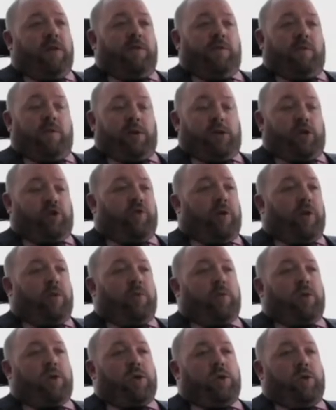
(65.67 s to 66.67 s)
So I
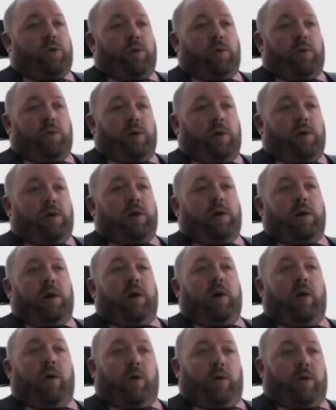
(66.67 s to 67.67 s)
struggle to
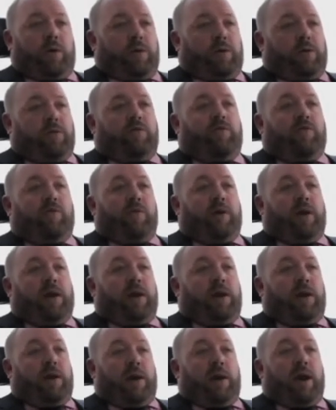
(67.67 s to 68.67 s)
lock the
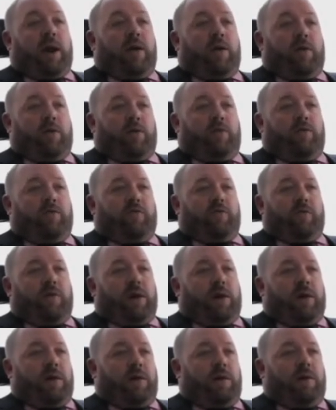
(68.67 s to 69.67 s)
screen and unlock the
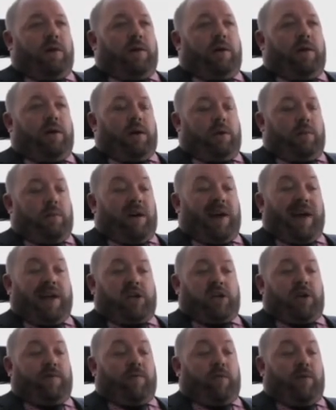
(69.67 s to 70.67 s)
screen. I
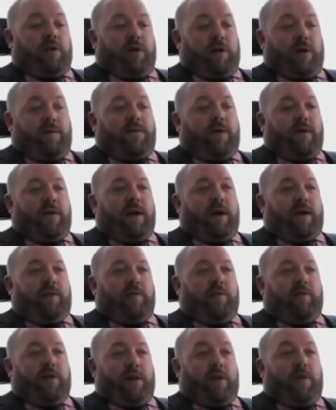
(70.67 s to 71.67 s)
actually have got the iPhone X,
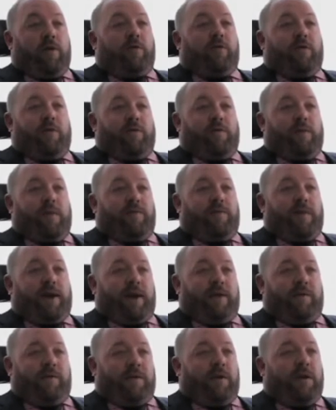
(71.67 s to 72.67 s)
which unlocks off my
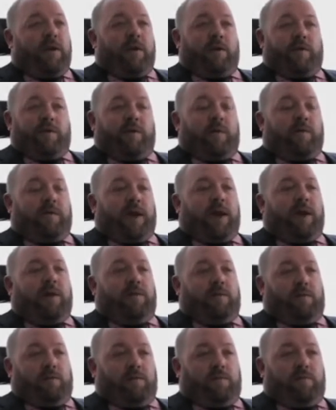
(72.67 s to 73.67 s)
face because I was
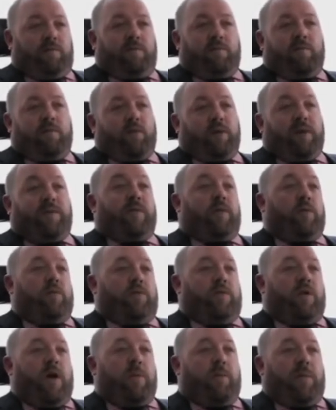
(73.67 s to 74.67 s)
getting more
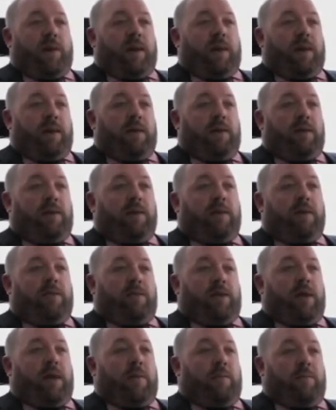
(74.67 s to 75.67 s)
difficult typing in
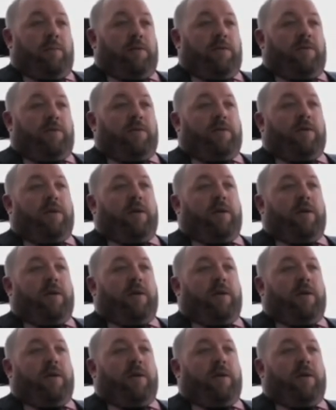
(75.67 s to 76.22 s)
the numbers.